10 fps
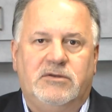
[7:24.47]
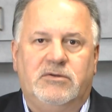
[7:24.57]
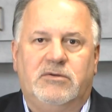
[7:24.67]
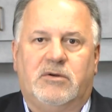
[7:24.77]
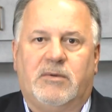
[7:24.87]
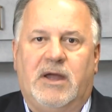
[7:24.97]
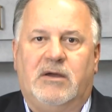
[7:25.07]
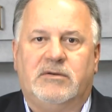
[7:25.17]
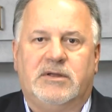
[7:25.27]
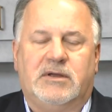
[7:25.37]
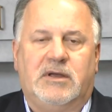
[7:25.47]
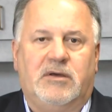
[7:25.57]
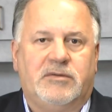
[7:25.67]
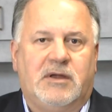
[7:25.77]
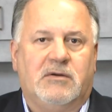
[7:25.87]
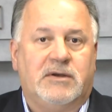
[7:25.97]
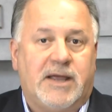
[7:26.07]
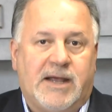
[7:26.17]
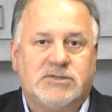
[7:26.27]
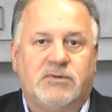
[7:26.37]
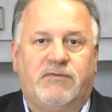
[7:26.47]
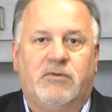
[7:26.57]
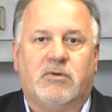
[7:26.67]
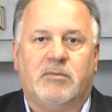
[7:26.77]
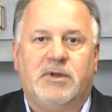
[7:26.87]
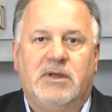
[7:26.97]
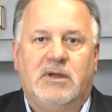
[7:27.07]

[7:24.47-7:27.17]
you around healthcare and tax reform,